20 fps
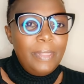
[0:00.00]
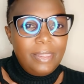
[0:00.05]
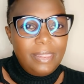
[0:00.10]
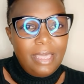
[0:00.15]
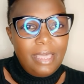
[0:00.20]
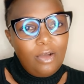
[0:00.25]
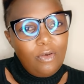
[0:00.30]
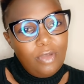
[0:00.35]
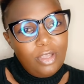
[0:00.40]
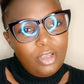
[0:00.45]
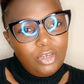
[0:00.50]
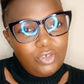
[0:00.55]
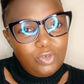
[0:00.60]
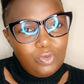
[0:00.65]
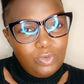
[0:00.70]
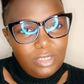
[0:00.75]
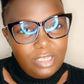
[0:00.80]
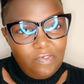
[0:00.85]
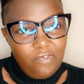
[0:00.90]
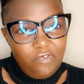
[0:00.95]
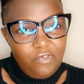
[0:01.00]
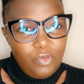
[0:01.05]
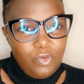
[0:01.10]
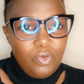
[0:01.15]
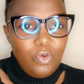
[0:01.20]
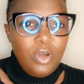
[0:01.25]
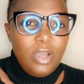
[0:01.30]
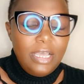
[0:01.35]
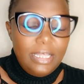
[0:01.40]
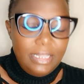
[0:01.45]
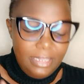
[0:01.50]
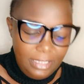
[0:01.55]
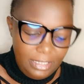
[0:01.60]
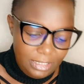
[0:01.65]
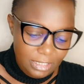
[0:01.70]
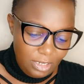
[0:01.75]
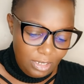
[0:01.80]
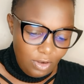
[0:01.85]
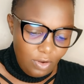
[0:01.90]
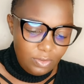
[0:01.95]
they're going to give you
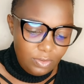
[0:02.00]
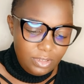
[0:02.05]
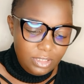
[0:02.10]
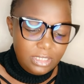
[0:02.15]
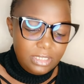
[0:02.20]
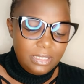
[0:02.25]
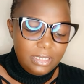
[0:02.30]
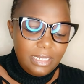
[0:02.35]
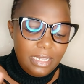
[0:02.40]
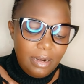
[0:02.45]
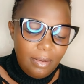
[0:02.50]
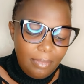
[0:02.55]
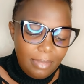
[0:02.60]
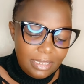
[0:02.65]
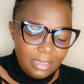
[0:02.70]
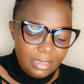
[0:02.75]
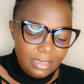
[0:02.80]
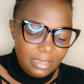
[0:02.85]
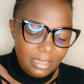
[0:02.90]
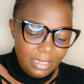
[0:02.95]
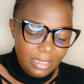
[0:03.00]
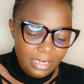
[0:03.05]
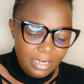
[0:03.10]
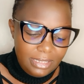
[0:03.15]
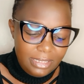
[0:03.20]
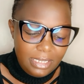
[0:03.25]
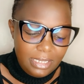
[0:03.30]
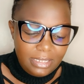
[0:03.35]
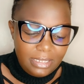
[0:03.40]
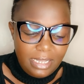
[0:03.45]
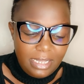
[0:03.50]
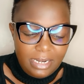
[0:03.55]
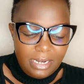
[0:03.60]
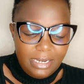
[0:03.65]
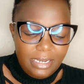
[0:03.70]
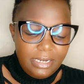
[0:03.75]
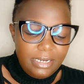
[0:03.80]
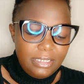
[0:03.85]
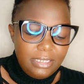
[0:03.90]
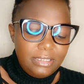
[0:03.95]
these loans the number three thing they'll
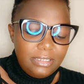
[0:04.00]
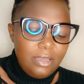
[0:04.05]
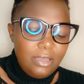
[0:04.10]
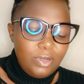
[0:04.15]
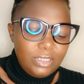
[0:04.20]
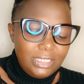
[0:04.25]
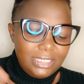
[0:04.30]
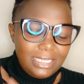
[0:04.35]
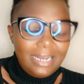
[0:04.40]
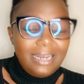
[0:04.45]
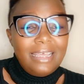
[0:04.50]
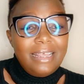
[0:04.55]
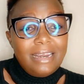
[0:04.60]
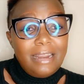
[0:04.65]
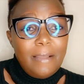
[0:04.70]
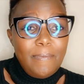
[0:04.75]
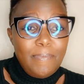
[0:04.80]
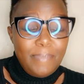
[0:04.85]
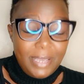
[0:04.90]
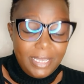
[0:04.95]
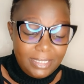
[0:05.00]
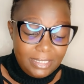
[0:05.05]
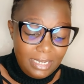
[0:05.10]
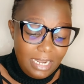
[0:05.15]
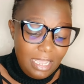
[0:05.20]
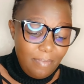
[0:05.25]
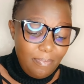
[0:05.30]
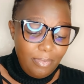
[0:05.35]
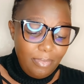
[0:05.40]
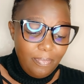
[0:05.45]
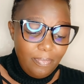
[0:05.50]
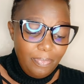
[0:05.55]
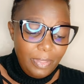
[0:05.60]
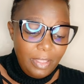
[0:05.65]
need is your salary pay slip